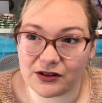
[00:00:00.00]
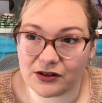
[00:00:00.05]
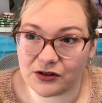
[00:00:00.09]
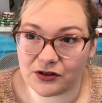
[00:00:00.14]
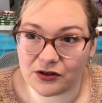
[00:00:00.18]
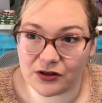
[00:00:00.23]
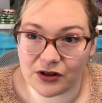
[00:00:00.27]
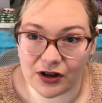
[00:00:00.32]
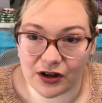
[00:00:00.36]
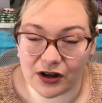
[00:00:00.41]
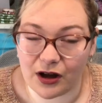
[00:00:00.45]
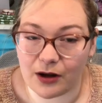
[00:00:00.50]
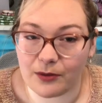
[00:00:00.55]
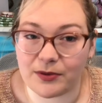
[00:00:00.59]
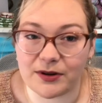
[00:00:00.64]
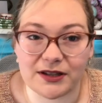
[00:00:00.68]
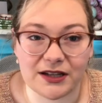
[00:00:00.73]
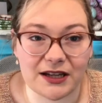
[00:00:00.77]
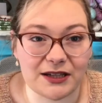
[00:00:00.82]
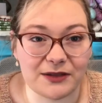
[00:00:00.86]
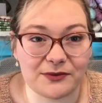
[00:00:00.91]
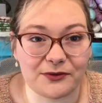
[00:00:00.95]
a couple of
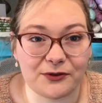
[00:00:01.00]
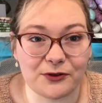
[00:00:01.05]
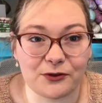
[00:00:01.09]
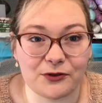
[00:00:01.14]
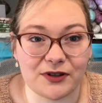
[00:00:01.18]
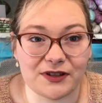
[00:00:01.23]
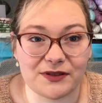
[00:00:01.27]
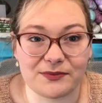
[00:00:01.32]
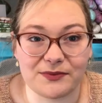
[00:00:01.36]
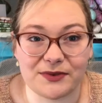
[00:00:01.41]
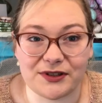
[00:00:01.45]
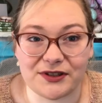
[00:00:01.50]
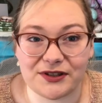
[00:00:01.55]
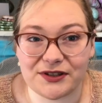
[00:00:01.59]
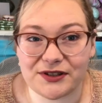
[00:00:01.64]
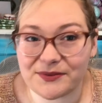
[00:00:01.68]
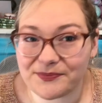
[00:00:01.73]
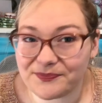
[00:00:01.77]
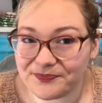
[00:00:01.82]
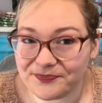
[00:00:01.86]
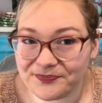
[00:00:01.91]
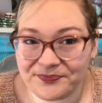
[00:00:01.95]
days before Christmas,
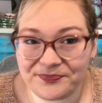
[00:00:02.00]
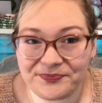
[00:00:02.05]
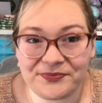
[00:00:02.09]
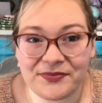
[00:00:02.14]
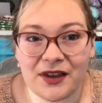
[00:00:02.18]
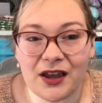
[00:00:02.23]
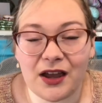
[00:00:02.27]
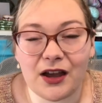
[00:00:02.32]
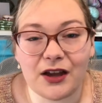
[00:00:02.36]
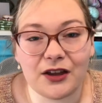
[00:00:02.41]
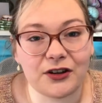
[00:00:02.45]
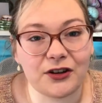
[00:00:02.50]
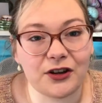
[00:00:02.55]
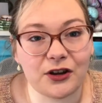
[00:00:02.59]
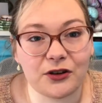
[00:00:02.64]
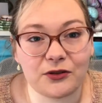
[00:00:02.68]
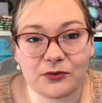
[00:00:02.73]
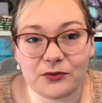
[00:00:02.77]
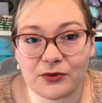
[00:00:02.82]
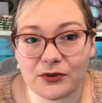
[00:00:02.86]
no,